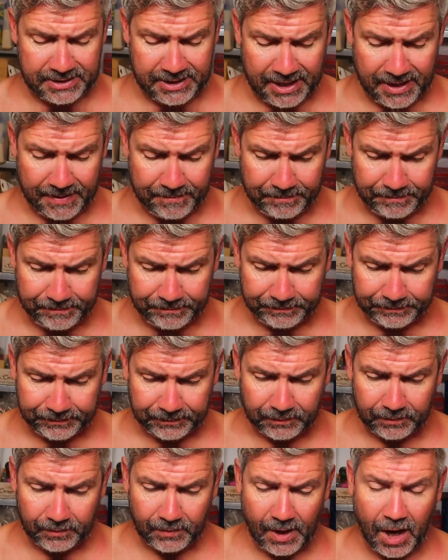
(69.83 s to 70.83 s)
I
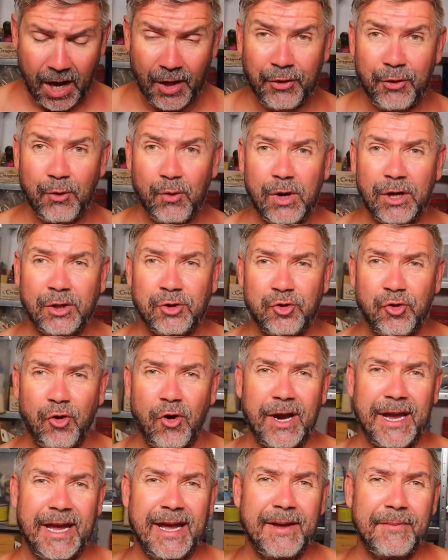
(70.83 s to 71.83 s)
thought I'd
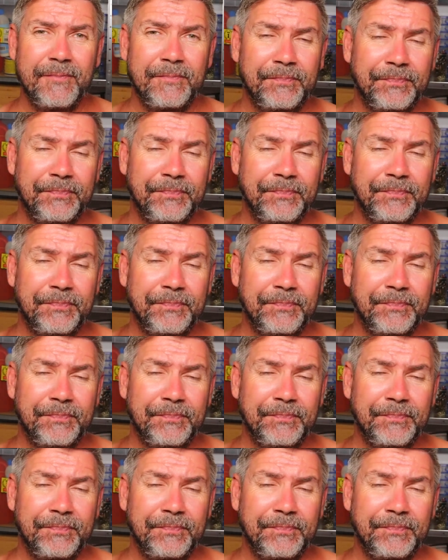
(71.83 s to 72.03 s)
try it,